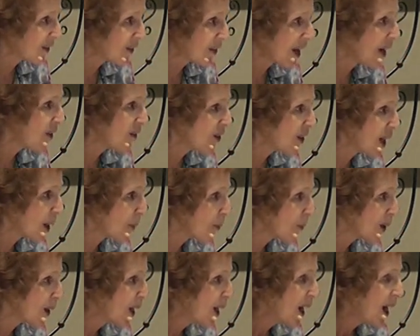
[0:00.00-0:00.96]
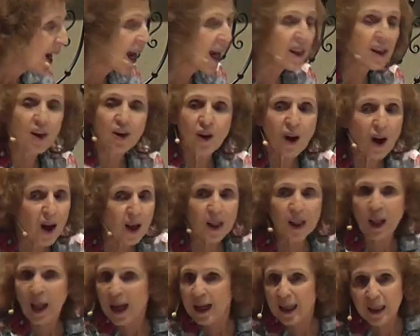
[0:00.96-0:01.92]
save them. And they're
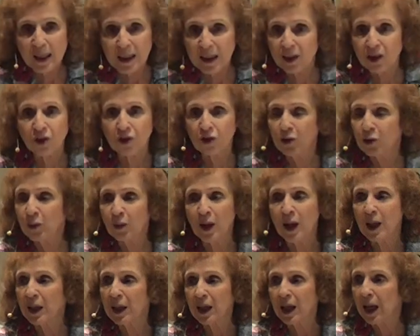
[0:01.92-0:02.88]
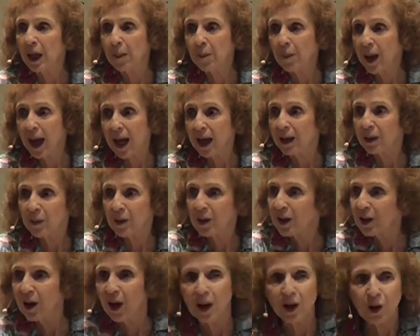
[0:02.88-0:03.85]
not likely to turn around and come back.
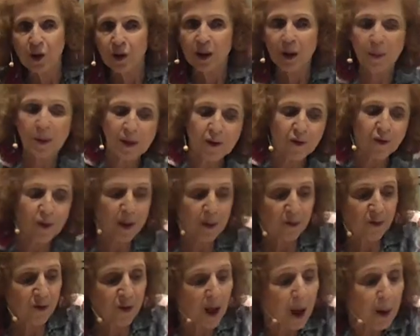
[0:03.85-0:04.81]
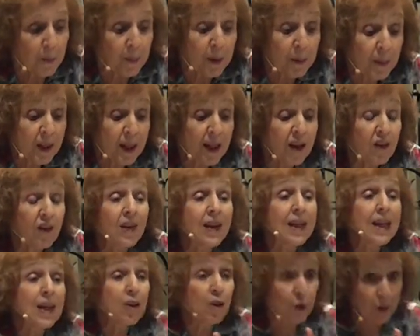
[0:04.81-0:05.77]
They're not going to be flip flopping because it
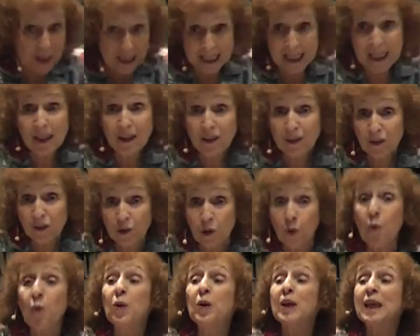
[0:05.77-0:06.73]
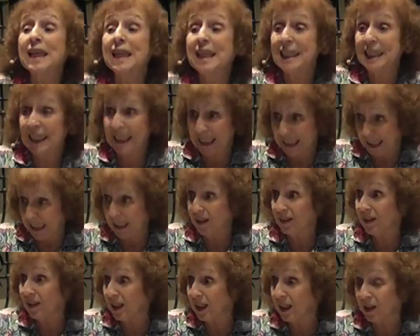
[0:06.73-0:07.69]
either is or it
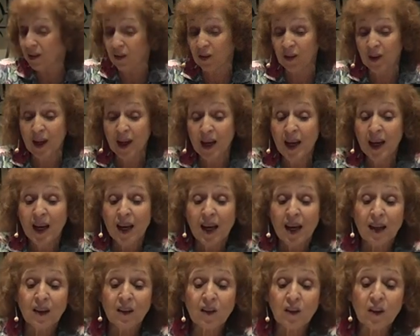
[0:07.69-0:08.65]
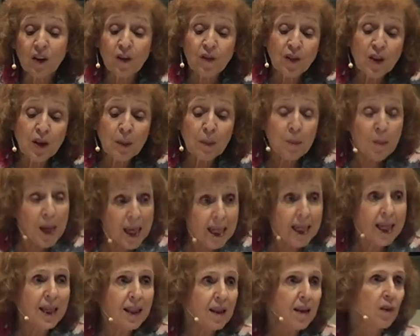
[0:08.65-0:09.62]
isn't. And so if they're
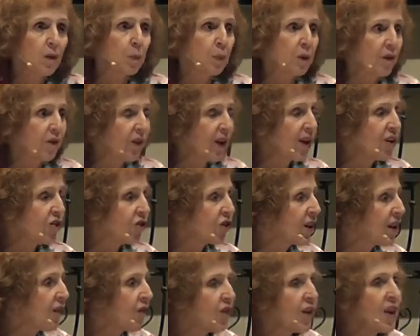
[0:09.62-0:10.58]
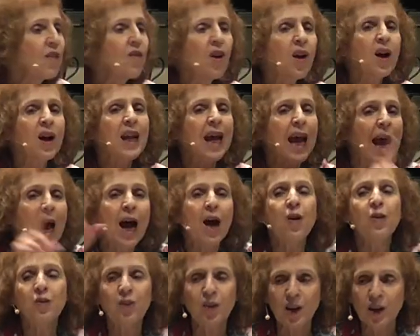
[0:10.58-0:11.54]
making this profession, if they've gone
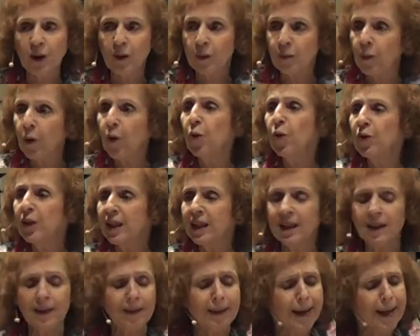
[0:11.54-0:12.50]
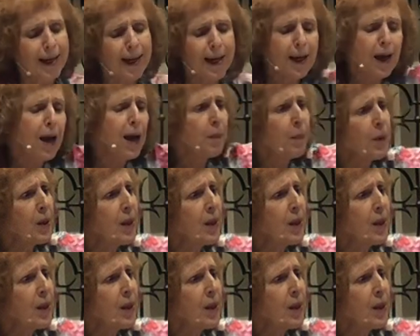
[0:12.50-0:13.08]
out there boldly and saying, hey, I